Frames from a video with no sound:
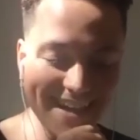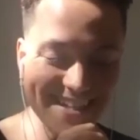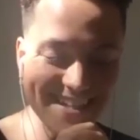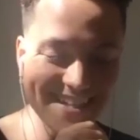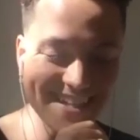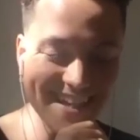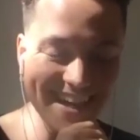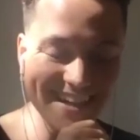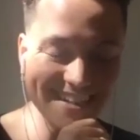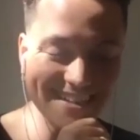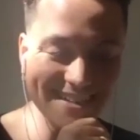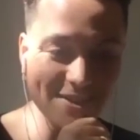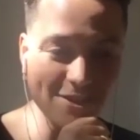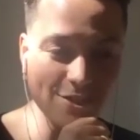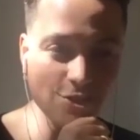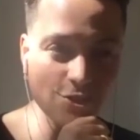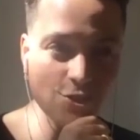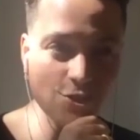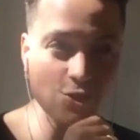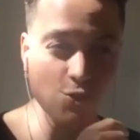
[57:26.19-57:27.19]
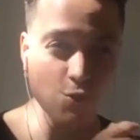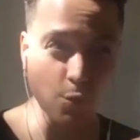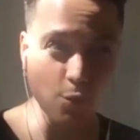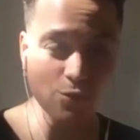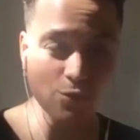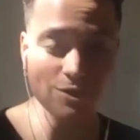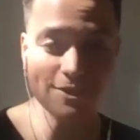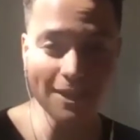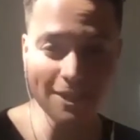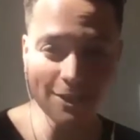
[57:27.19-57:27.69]
And the
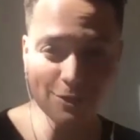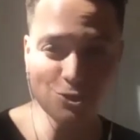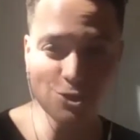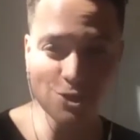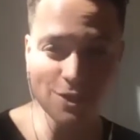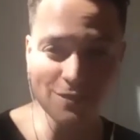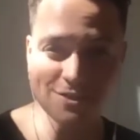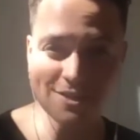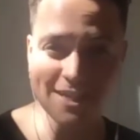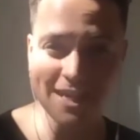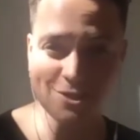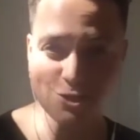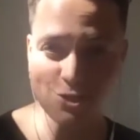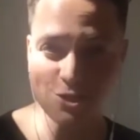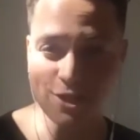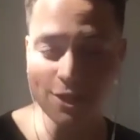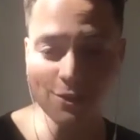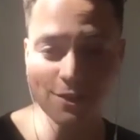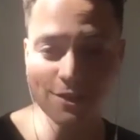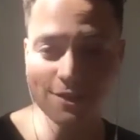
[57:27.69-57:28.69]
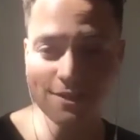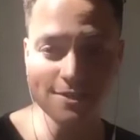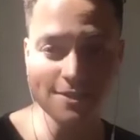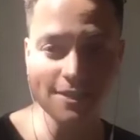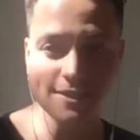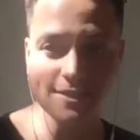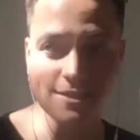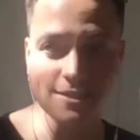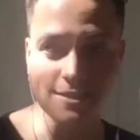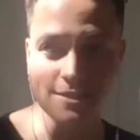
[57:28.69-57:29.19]
distorted energy of Sagittarius
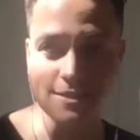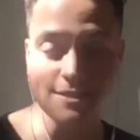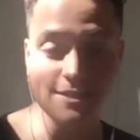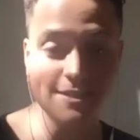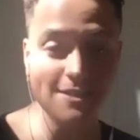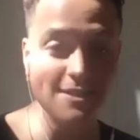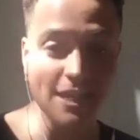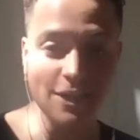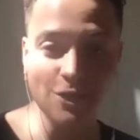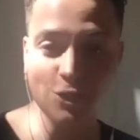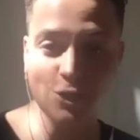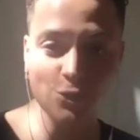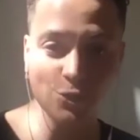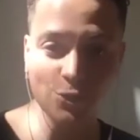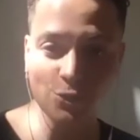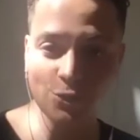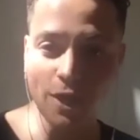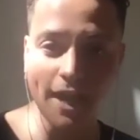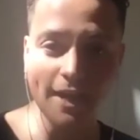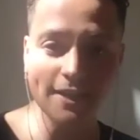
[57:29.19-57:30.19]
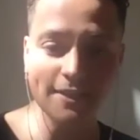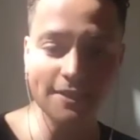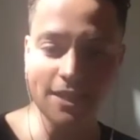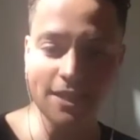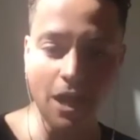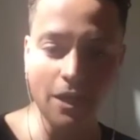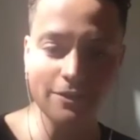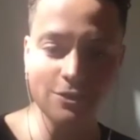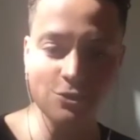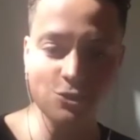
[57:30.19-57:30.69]
is singular
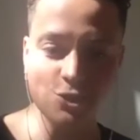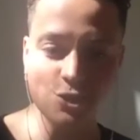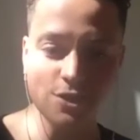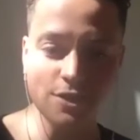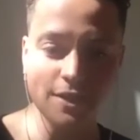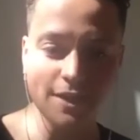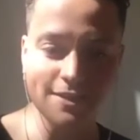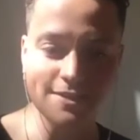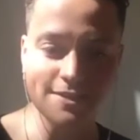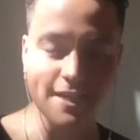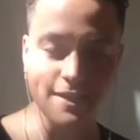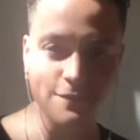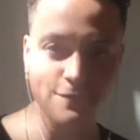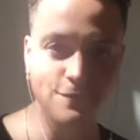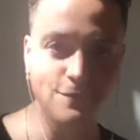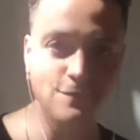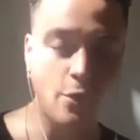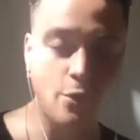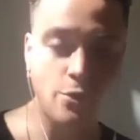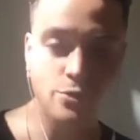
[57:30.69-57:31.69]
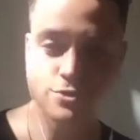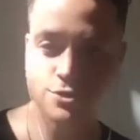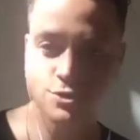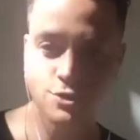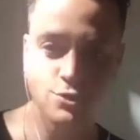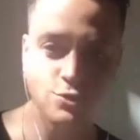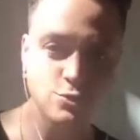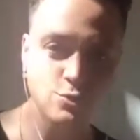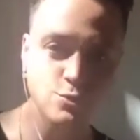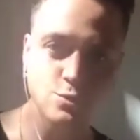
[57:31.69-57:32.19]
ideology. It's like false
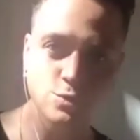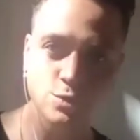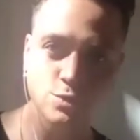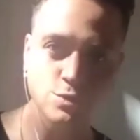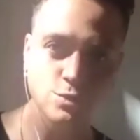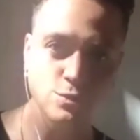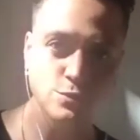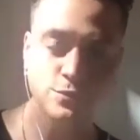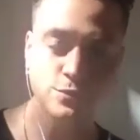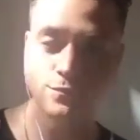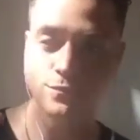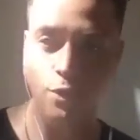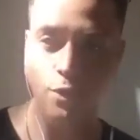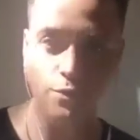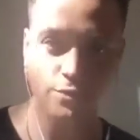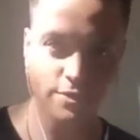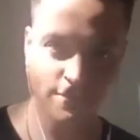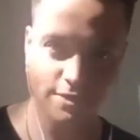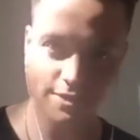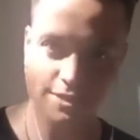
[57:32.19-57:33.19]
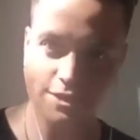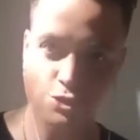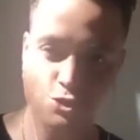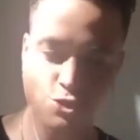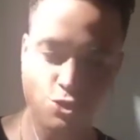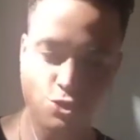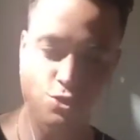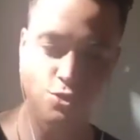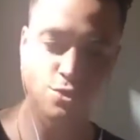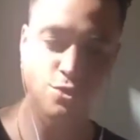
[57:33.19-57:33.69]
guru, false
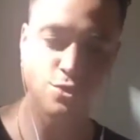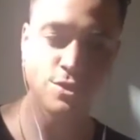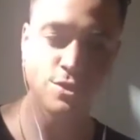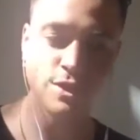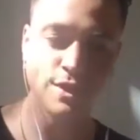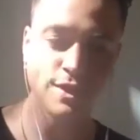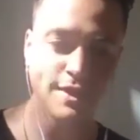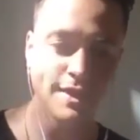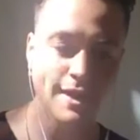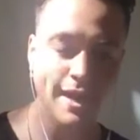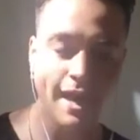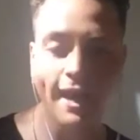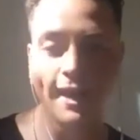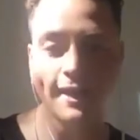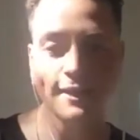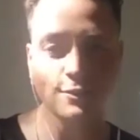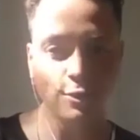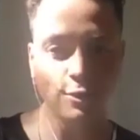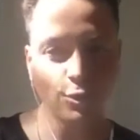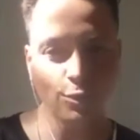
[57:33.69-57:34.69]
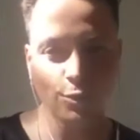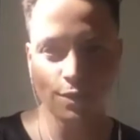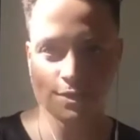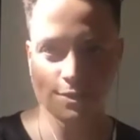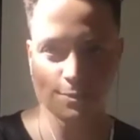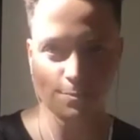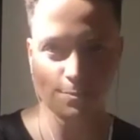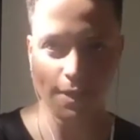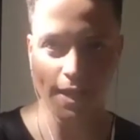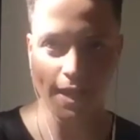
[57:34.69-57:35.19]
teacher. I know
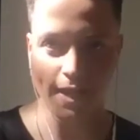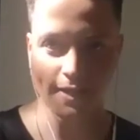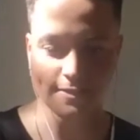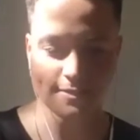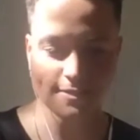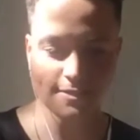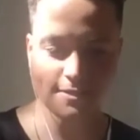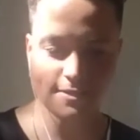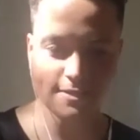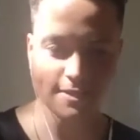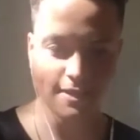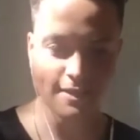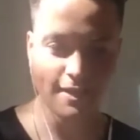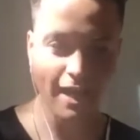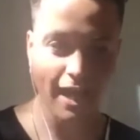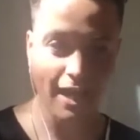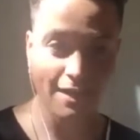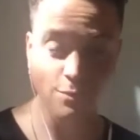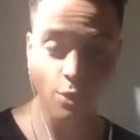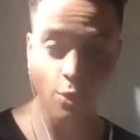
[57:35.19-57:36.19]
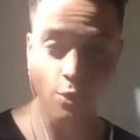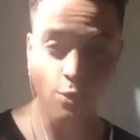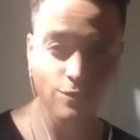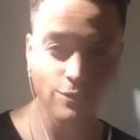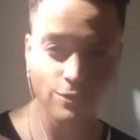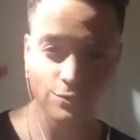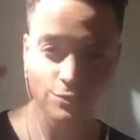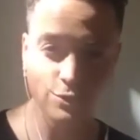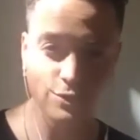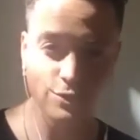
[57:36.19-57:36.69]
what's best. I'm
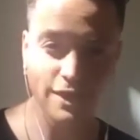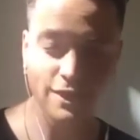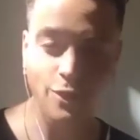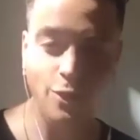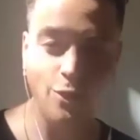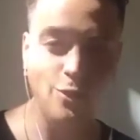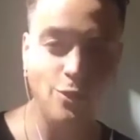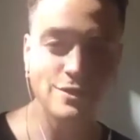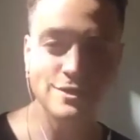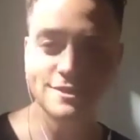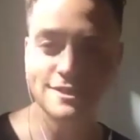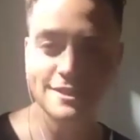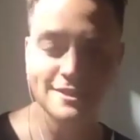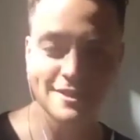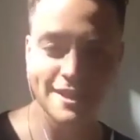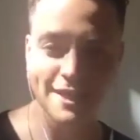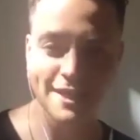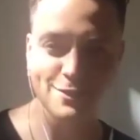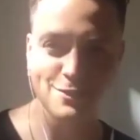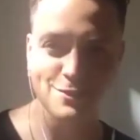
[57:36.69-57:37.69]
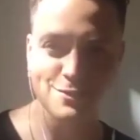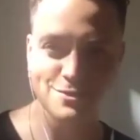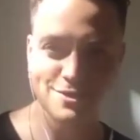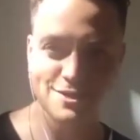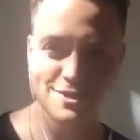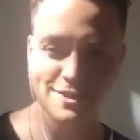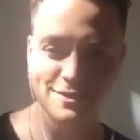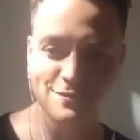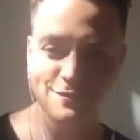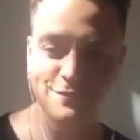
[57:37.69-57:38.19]
overlooking all the details
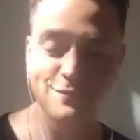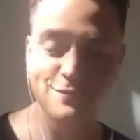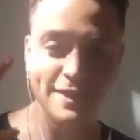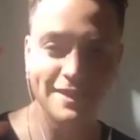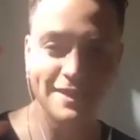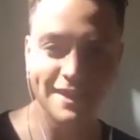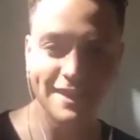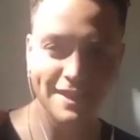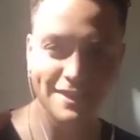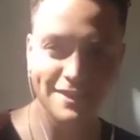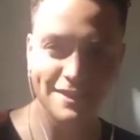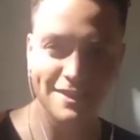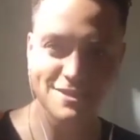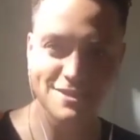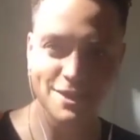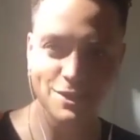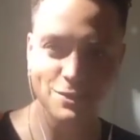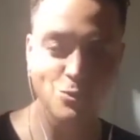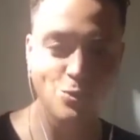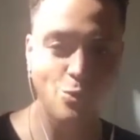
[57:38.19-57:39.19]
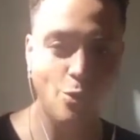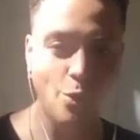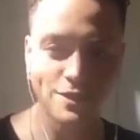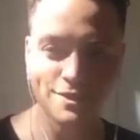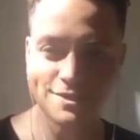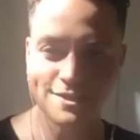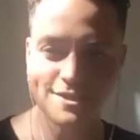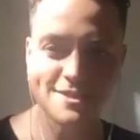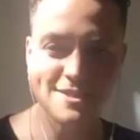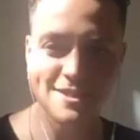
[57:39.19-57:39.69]
to fit in this like
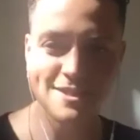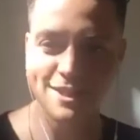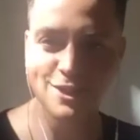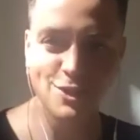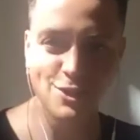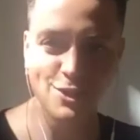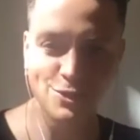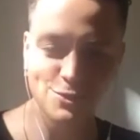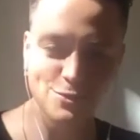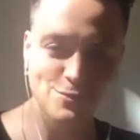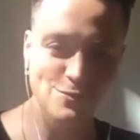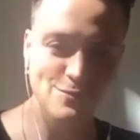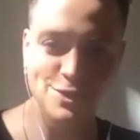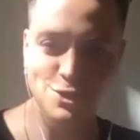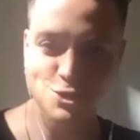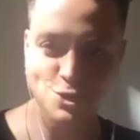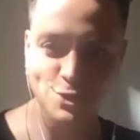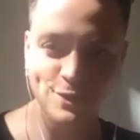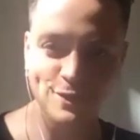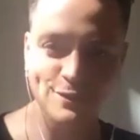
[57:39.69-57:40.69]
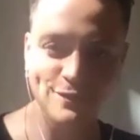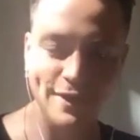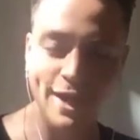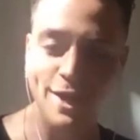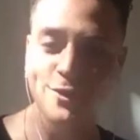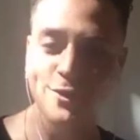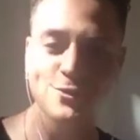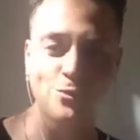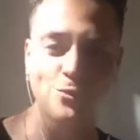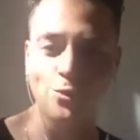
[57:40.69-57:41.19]
one singular vision of
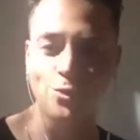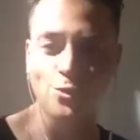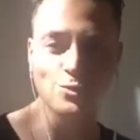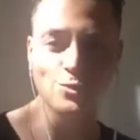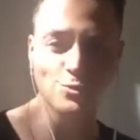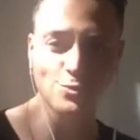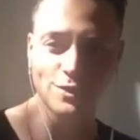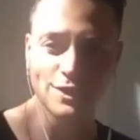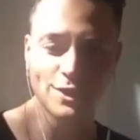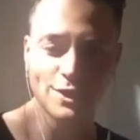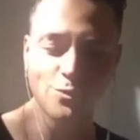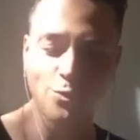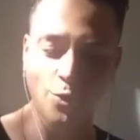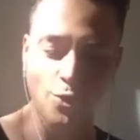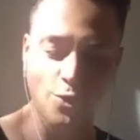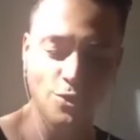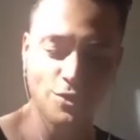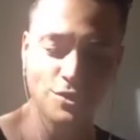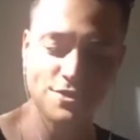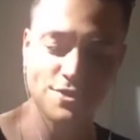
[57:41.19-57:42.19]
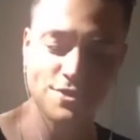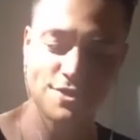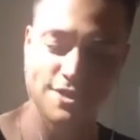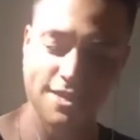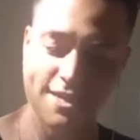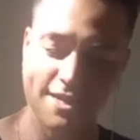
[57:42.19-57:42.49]
how the world really works.